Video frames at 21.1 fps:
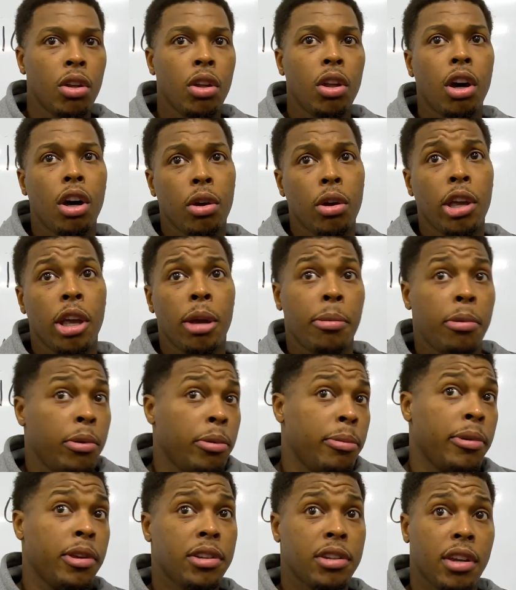No, yeah, but
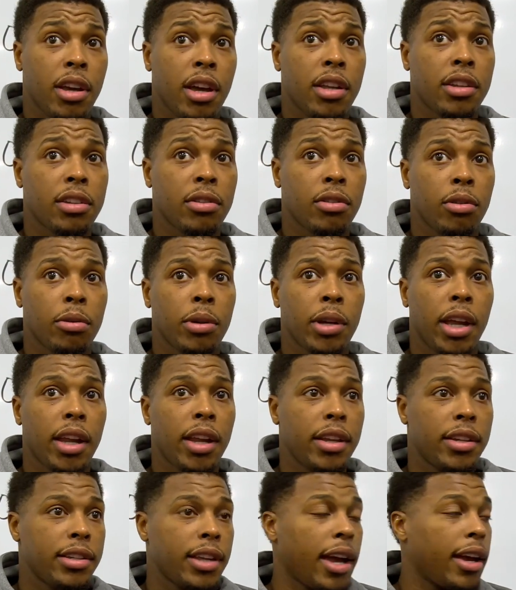we missed shots, and we got
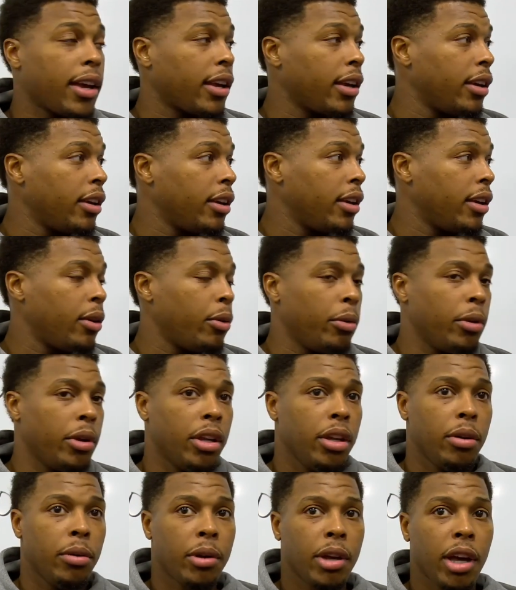to attack it. And
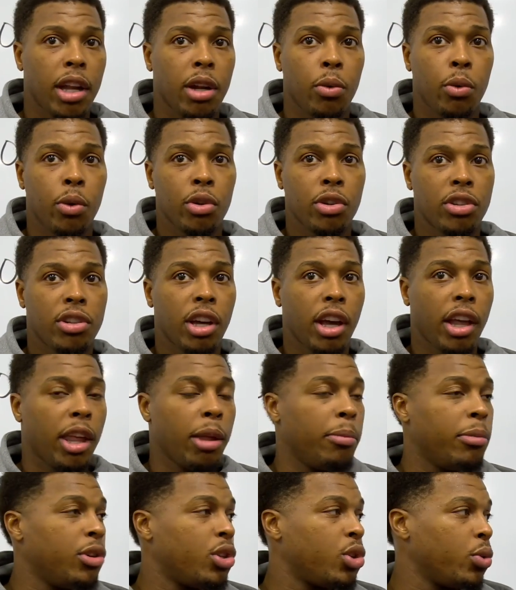we kind of were stuck
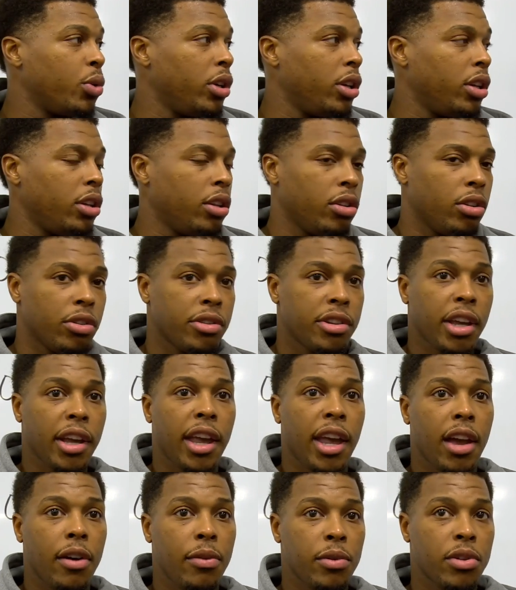in between. You know,
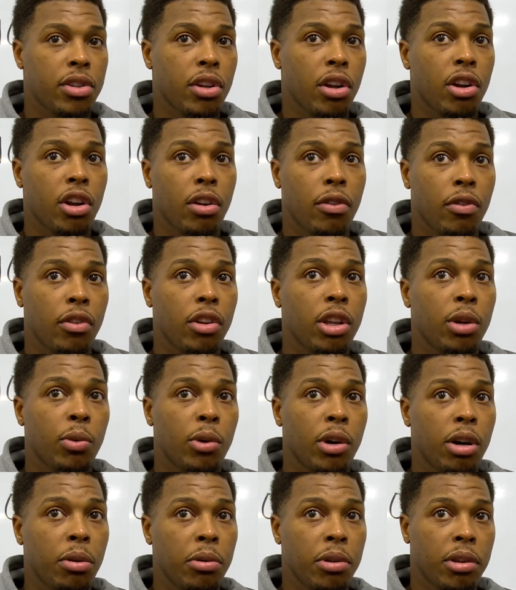second half, we started off really
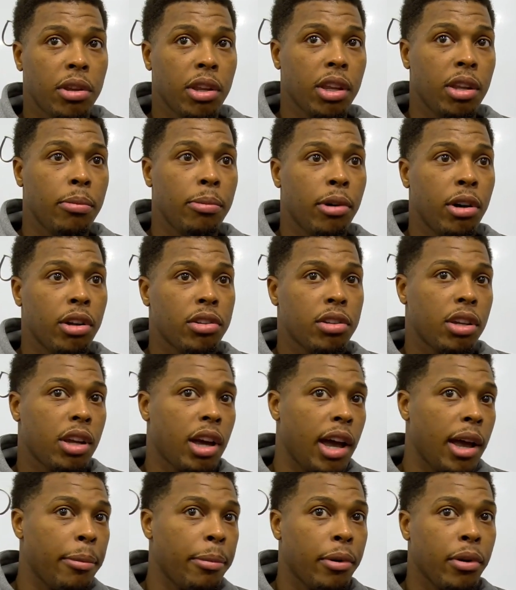well with getting the ball to the
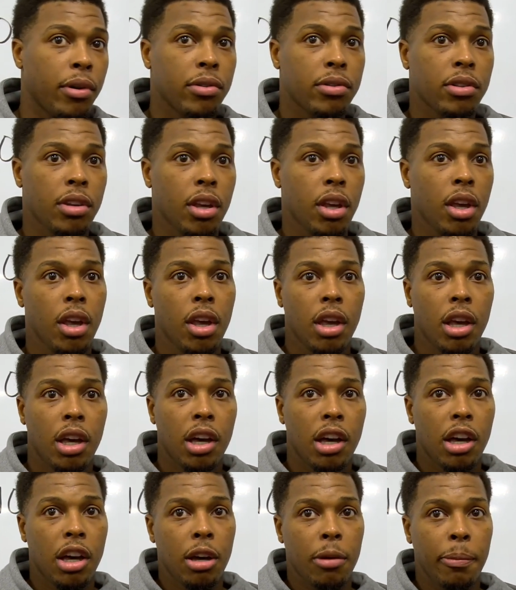high post,
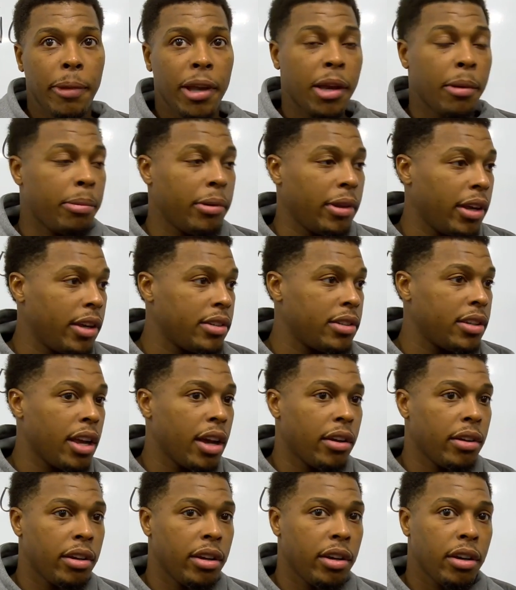making plays
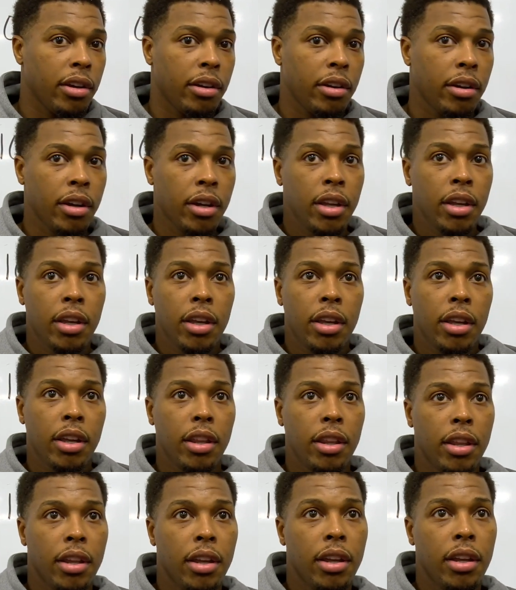down there.
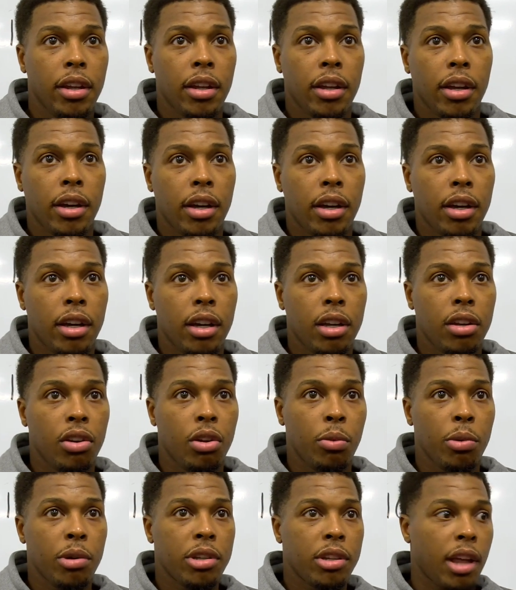And then, you
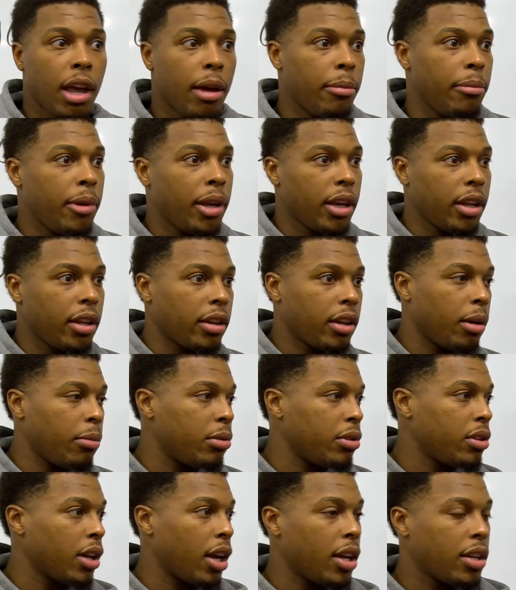know, we stopped making a
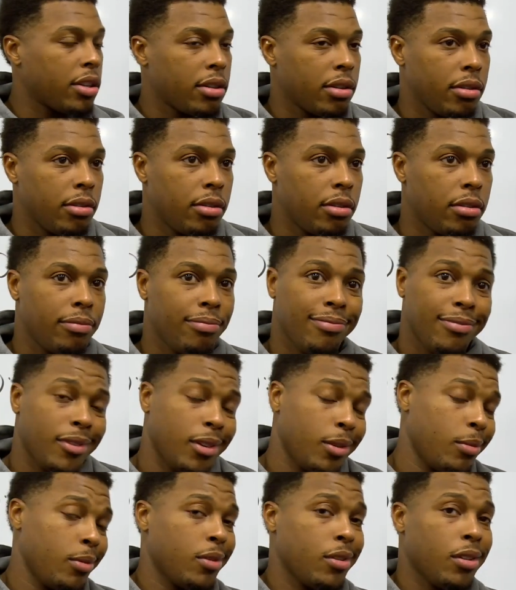couple shots, and
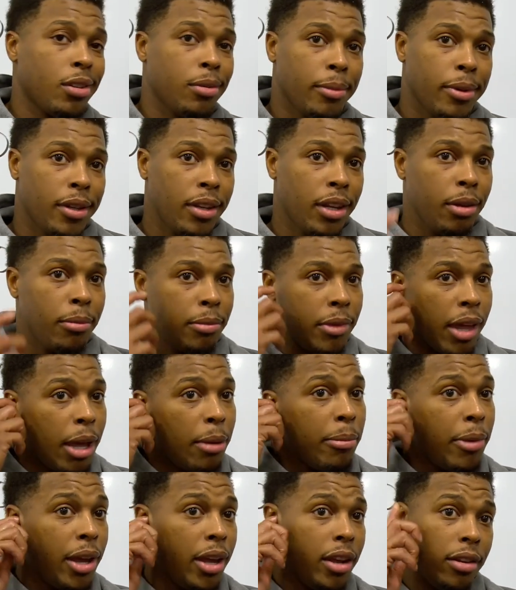that was it. Man.
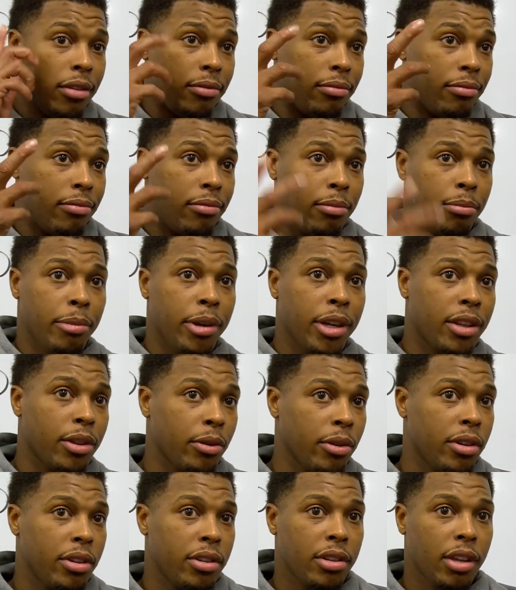They made big
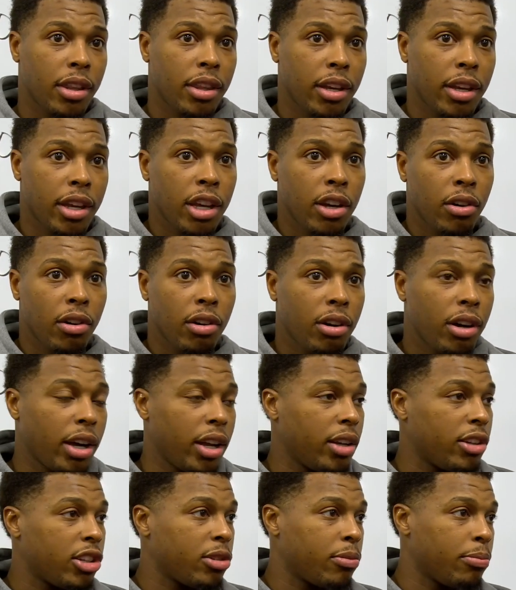threes. I think Hero
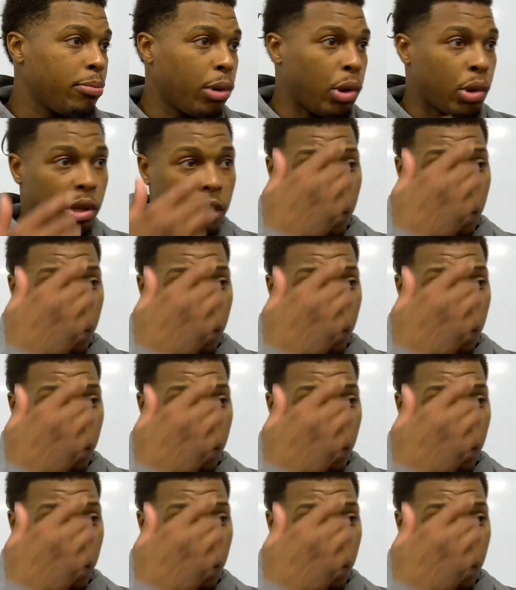kind of broke the